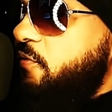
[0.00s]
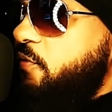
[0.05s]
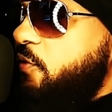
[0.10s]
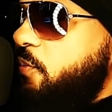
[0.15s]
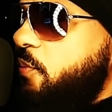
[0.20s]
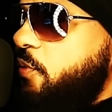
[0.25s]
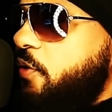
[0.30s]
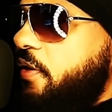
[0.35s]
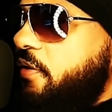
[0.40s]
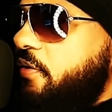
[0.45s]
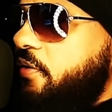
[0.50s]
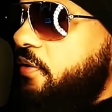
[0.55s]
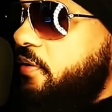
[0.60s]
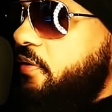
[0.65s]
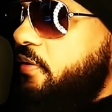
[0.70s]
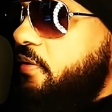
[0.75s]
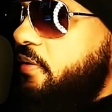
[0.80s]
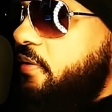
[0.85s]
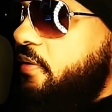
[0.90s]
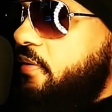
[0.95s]
for
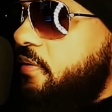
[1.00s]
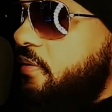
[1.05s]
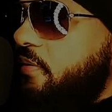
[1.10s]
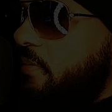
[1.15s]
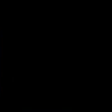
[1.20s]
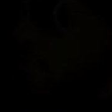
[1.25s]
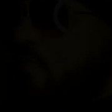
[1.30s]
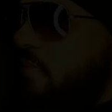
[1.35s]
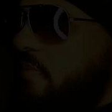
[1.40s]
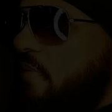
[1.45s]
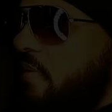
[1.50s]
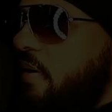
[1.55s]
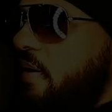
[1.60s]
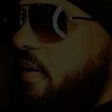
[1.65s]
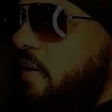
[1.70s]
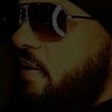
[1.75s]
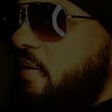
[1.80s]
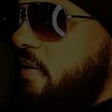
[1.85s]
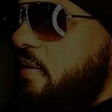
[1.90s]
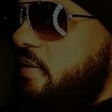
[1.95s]
brotherhood
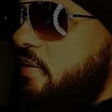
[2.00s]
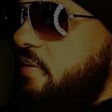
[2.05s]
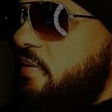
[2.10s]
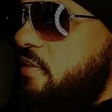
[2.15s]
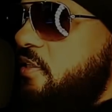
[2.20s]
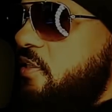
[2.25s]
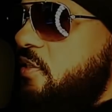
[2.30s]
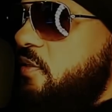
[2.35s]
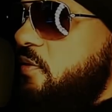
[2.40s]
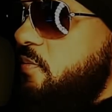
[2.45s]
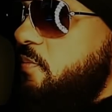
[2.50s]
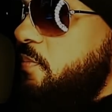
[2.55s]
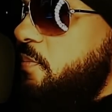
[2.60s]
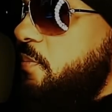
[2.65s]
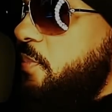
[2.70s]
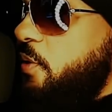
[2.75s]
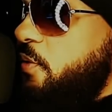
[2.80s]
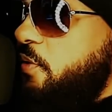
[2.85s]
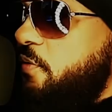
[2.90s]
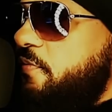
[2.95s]
as
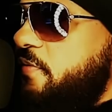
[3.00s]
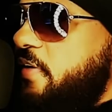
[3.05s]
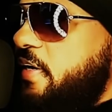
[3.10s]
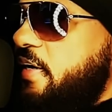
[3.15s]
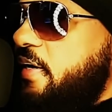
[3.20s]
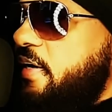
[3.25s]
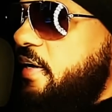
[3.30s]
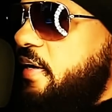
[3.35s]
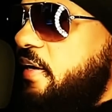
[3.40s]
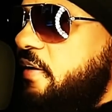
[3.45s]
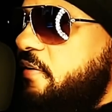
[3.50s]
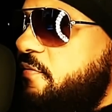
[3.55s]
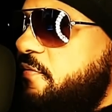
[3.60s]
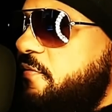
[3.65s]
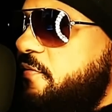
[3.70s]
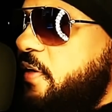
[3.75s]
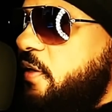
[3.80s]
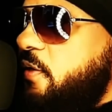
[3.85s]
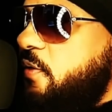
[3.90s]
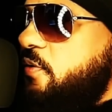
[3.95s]
bona fide
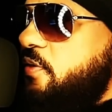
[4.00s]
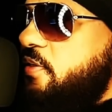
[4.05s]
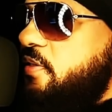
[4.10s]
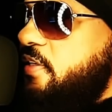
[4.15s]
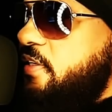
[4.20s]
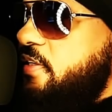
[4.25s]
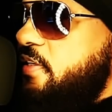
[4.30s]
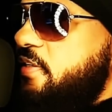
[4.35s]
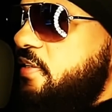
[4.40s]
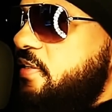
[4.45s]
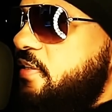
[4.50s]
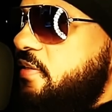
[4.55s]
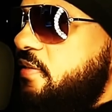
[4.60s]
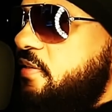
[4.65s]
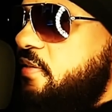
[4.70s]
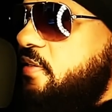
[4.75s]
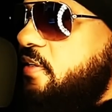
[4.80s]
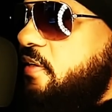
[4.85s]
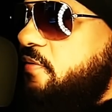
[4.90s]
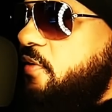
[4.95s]
fellow
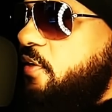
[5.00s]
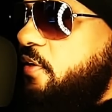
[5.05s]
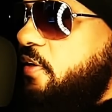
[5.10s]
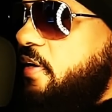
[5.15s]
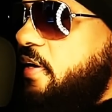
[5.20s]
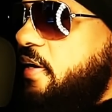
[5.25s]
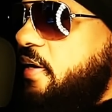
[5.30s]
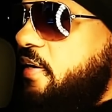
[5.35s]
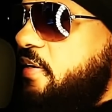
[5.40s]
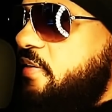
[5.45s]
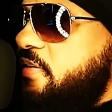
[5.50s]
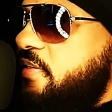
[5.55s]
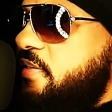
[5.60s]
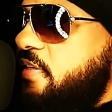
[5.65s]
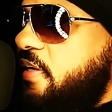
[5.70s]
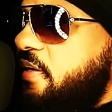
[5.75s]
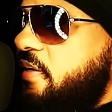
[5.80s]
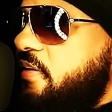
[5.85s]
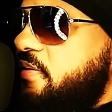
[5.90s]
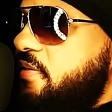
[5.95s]
citizens of the United
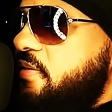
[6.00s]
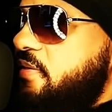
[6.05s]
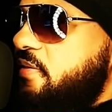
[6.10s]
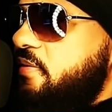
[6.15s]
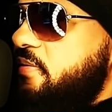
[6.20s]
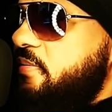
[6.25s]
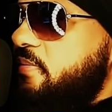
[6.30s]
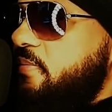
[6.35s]
States.